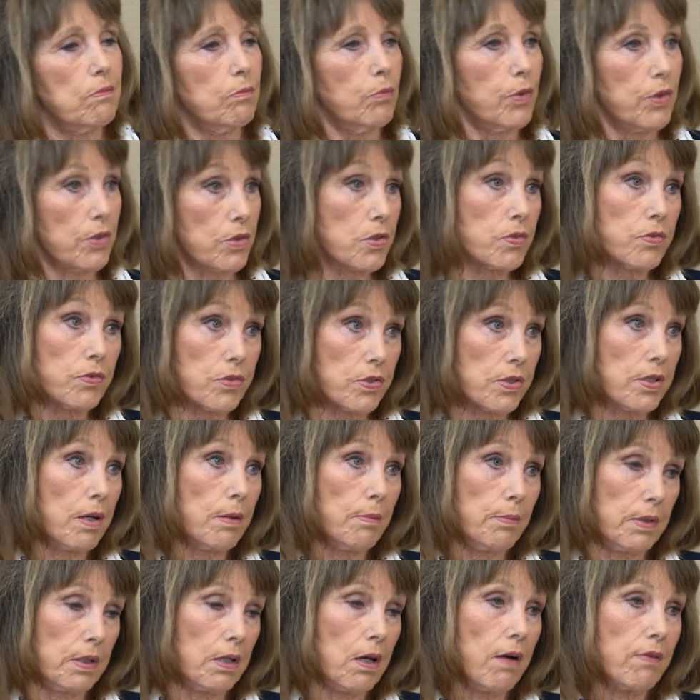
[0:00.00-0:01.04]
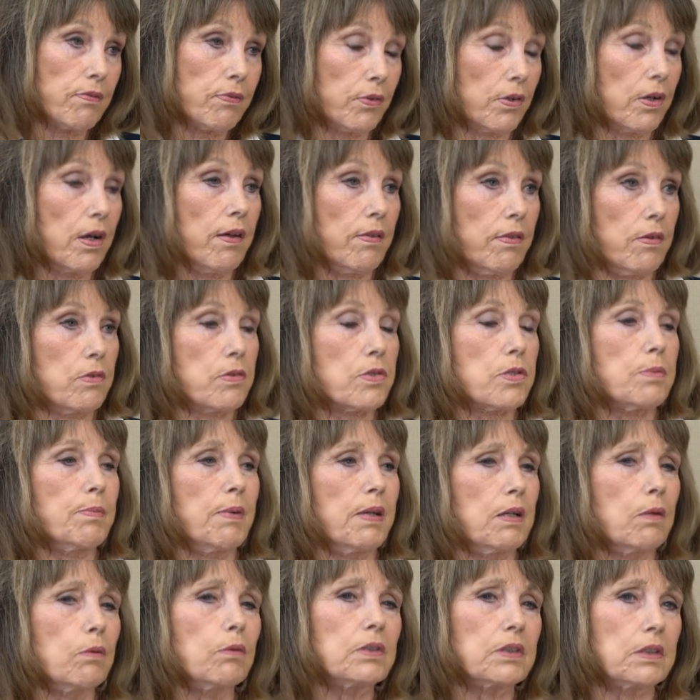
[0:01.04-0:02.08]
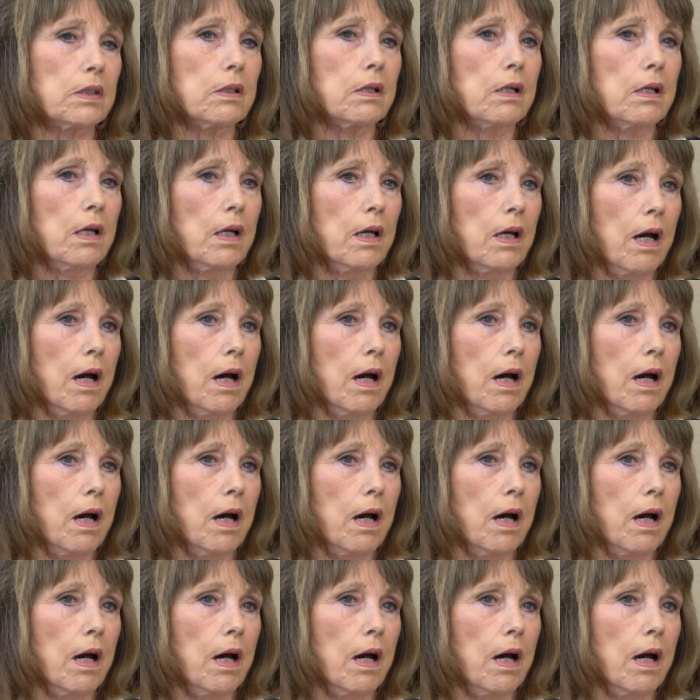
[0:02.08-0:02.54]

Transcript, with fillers: works for some and not for others. But it was a